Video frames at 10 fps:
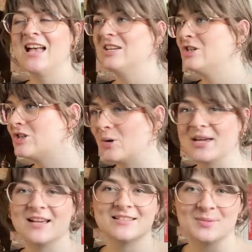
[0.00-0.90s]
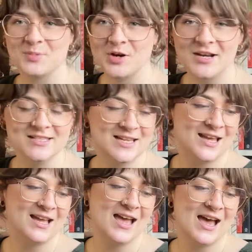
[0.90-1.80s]
shocking,
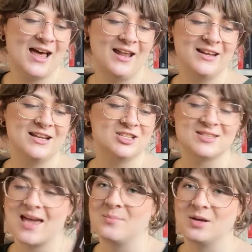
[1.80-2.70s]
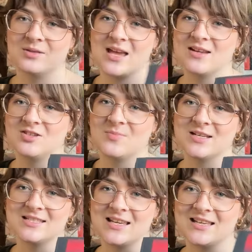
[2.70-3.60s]
surprising, and it just kept me on the edge of my
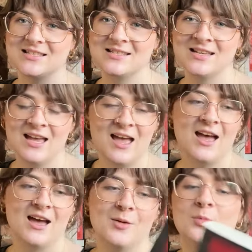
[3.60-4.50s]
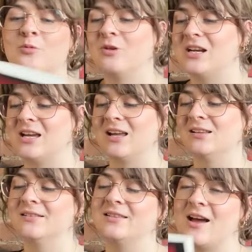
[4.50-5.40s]
seat, reading
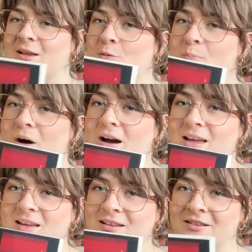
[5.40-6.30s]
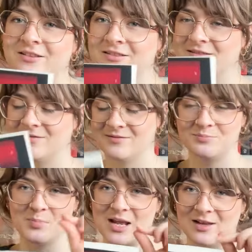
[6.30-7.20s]
like by
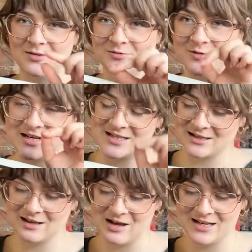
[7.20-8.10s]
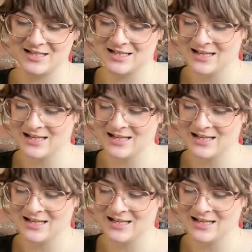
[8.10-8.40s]
my little reading light